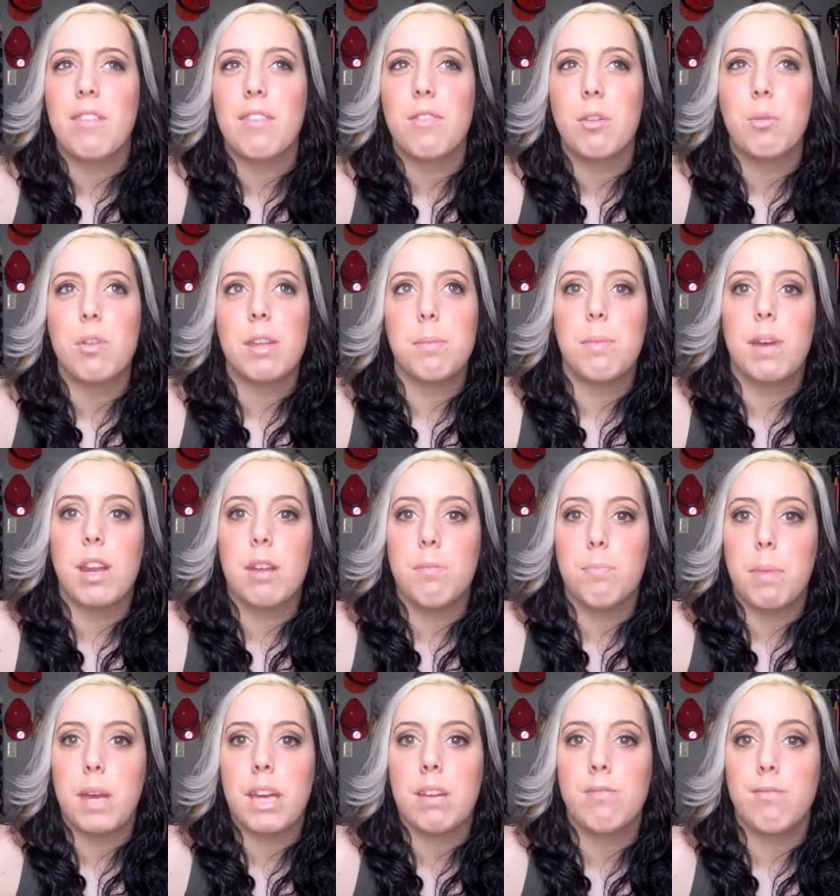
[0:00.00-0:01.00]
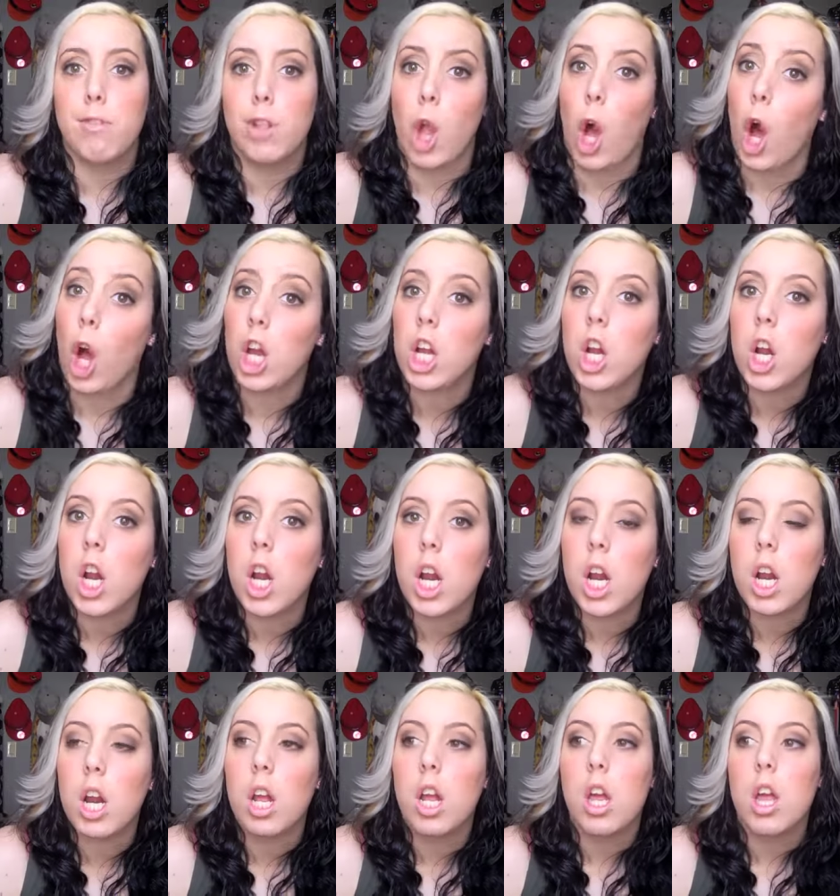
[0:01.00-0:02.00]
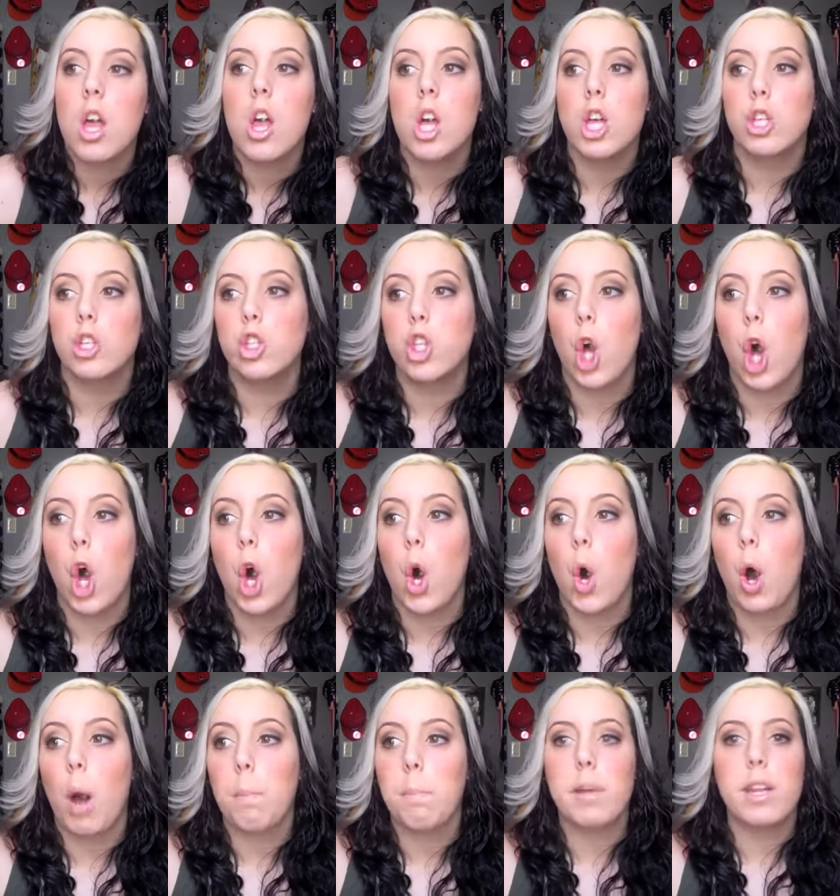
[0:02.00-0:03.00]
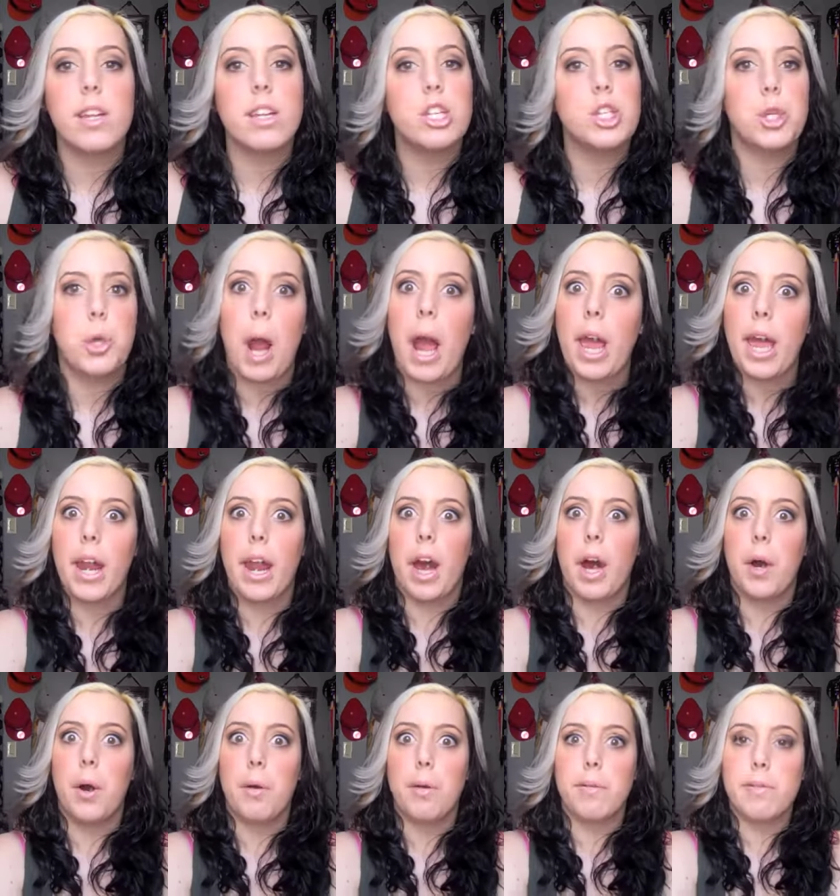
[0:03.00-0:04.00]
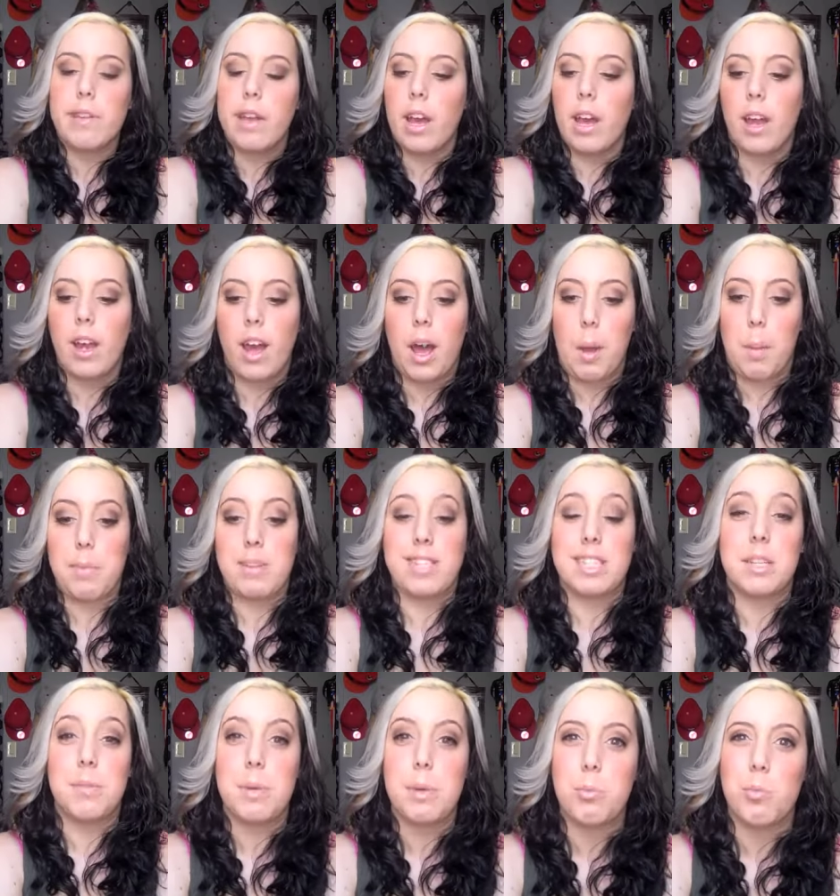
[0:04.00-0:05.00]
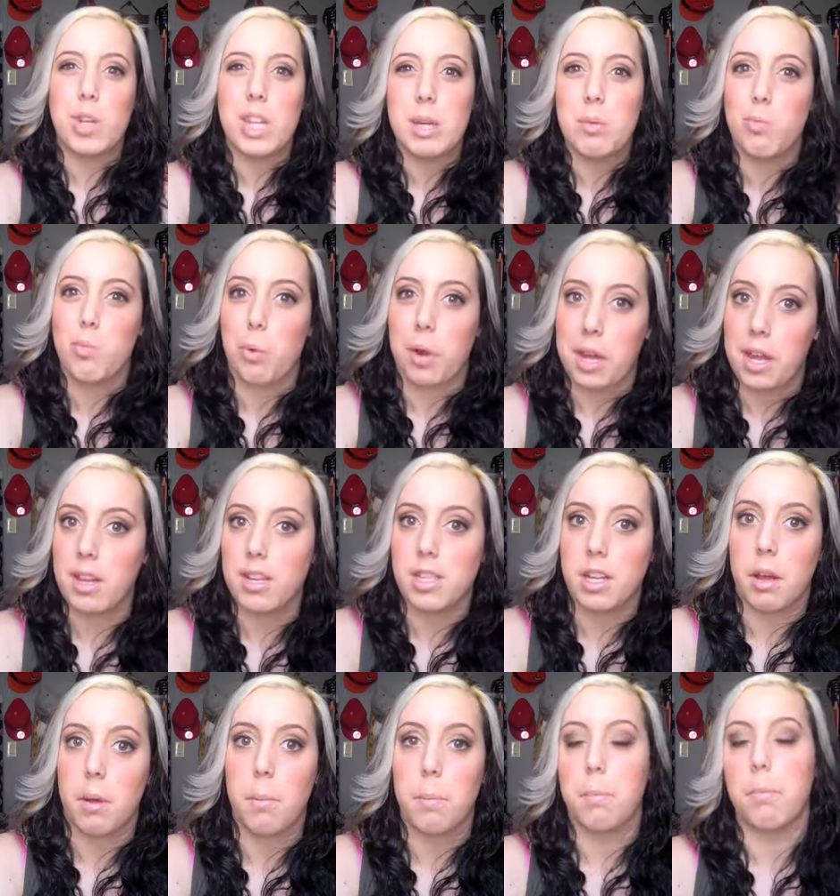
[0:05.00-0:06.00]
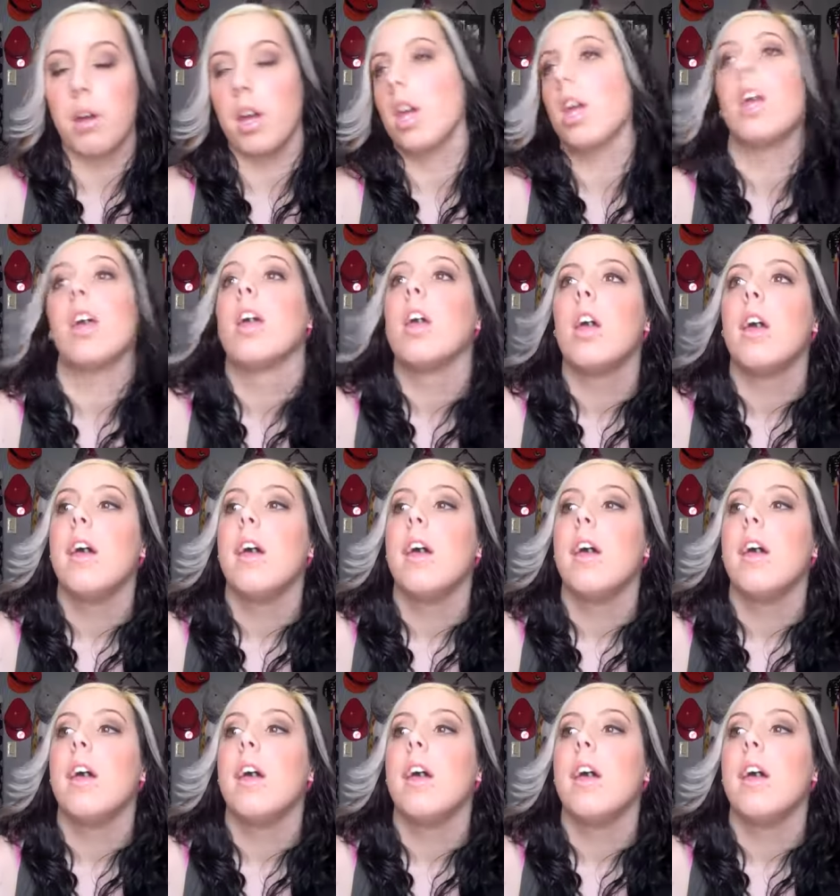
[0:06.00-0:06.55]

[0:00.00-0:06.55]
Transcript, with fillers: I've never really been a big vlogger, so I'm going to try it out, and um, it's going to be really random, but...